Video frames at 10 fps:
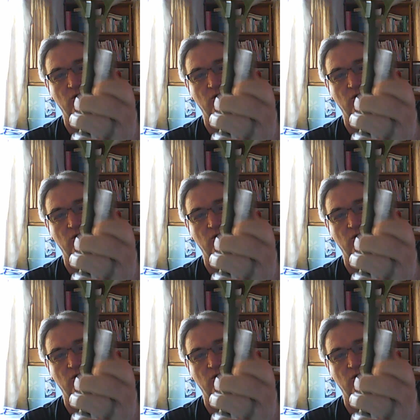and all I
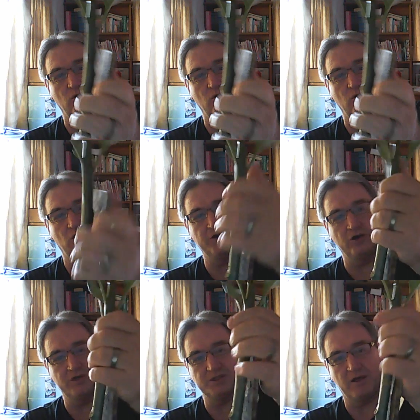do is
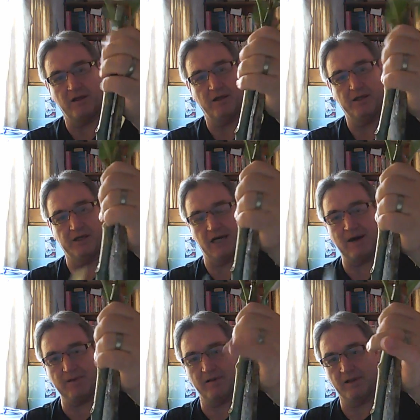you come up,
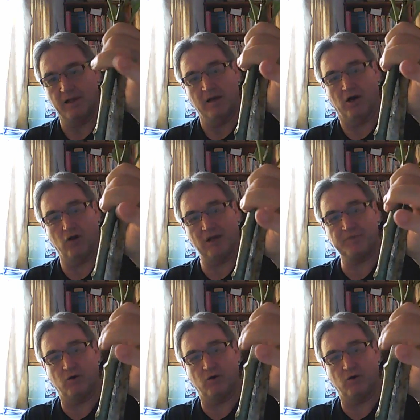I hold that